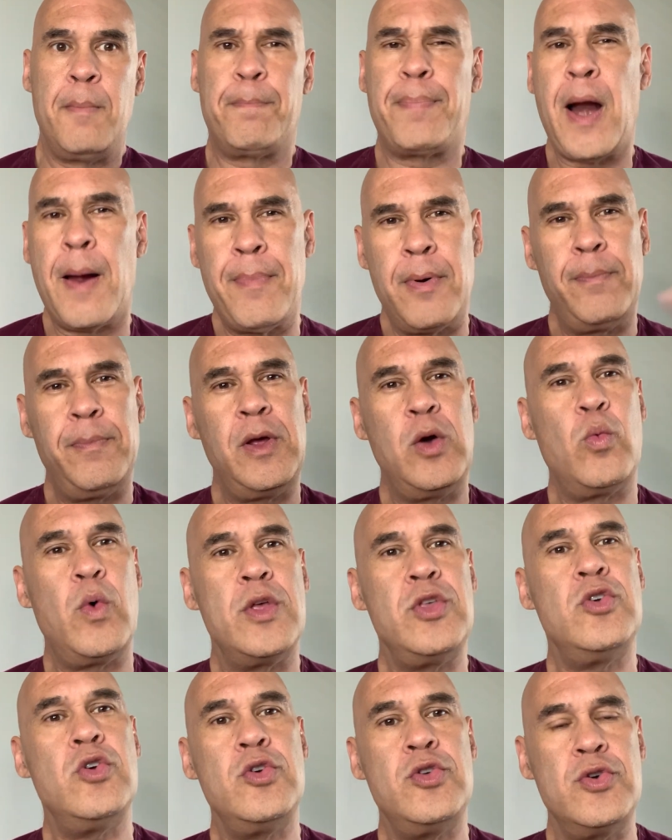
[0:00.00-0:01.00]
Probably
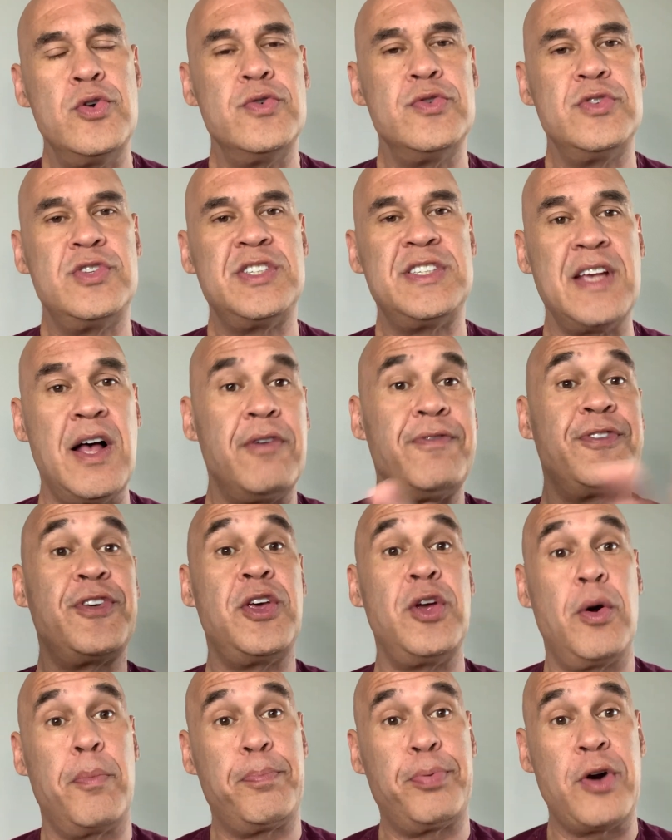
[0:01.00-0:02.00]
when you use
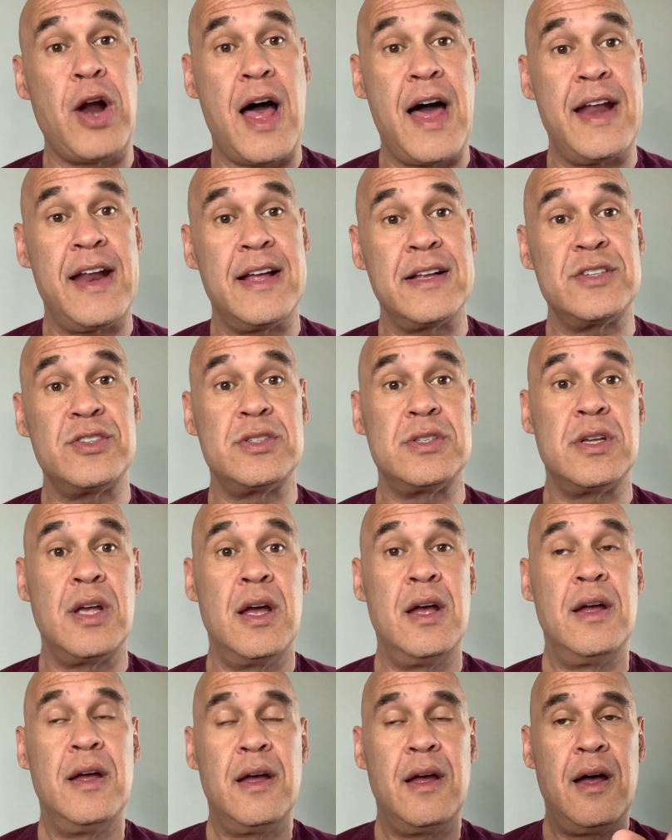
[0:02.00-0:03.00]
self-cure products,
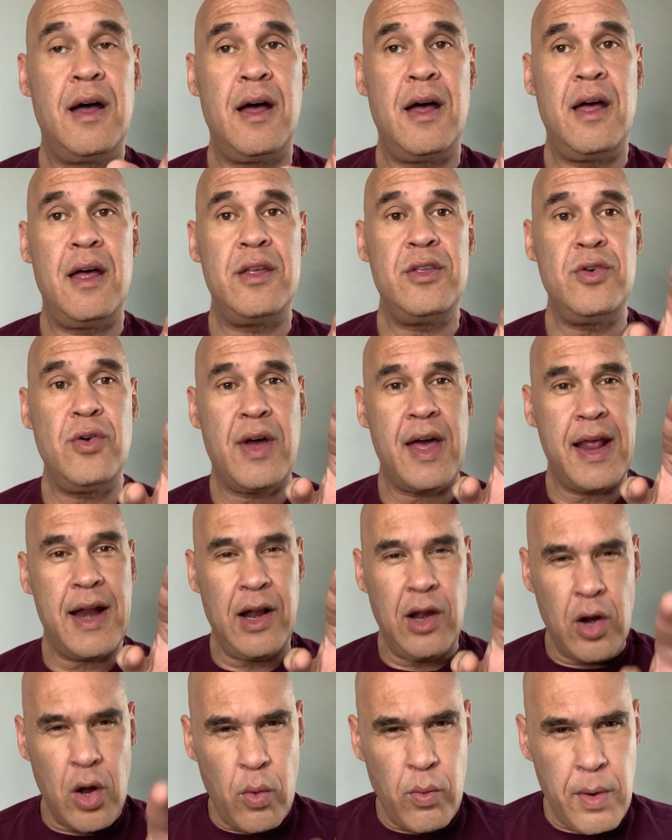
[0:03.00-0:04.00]
you get
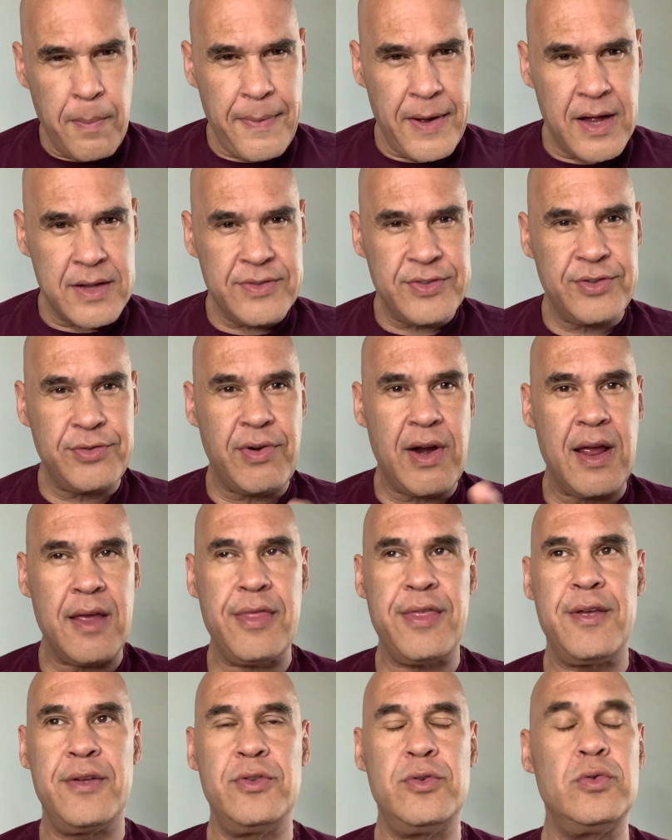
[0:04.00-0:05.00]
a lower bond
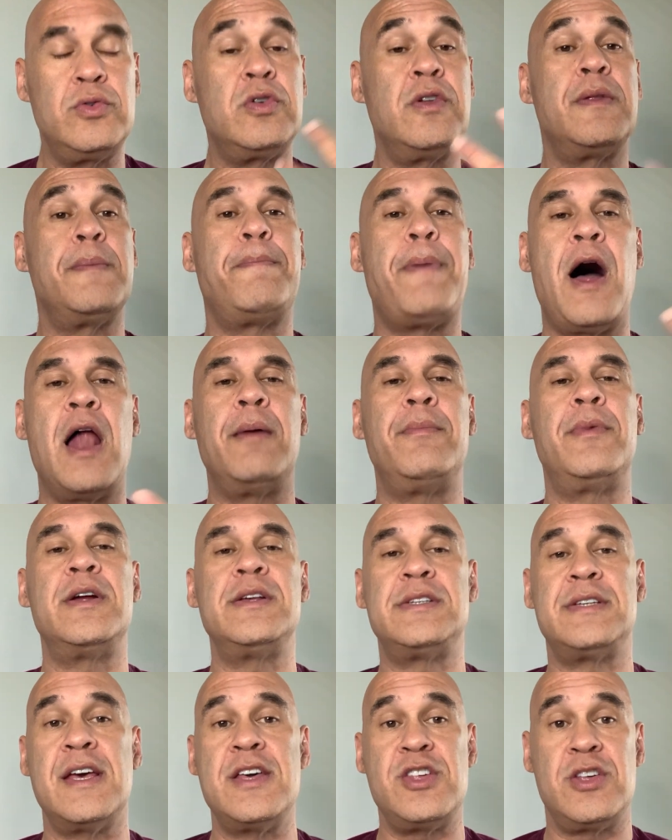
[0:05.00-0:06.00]
strength due to the
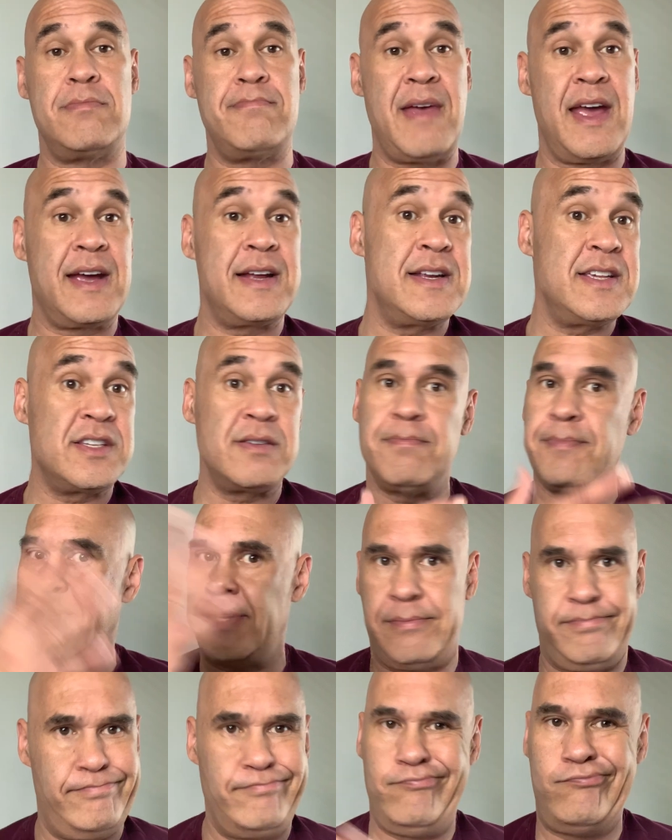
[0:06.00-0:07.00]
polymerization mechanism,
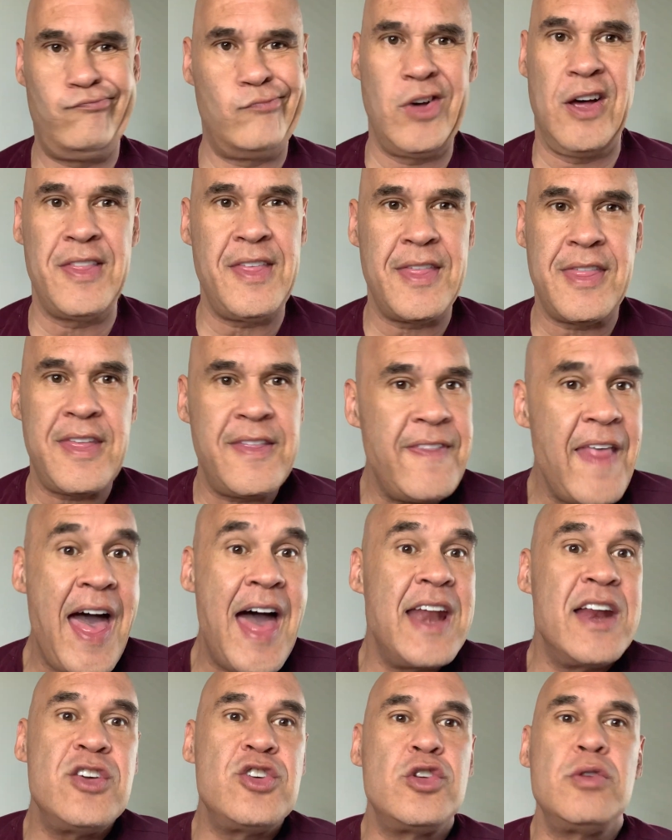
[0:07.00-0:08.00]
but other than
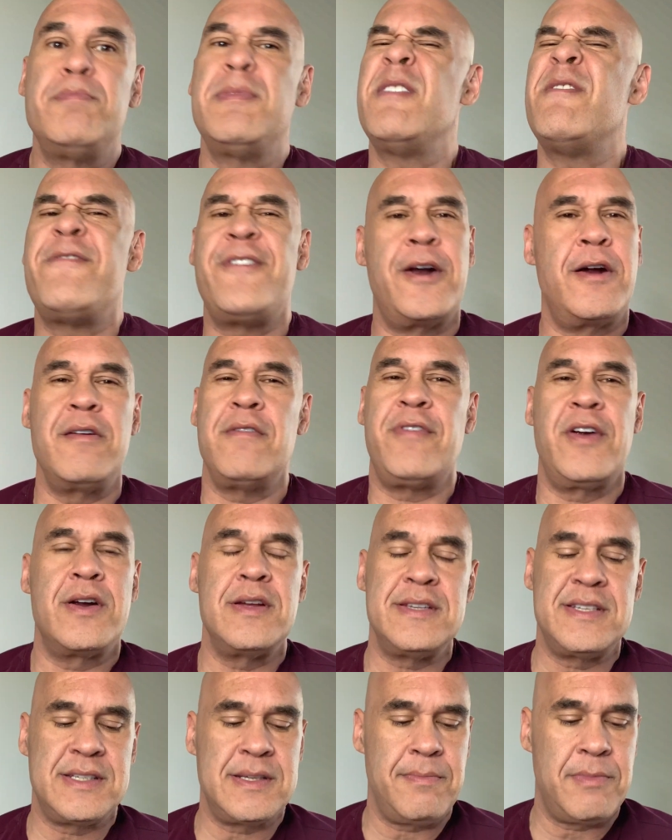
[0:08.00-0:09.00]
that, it should be very,
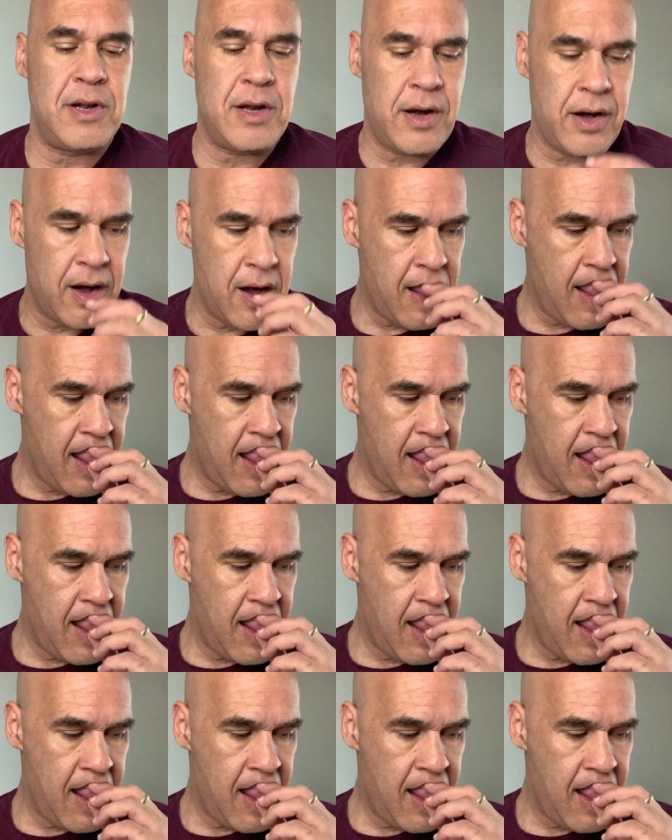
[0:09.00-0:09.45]
very similar.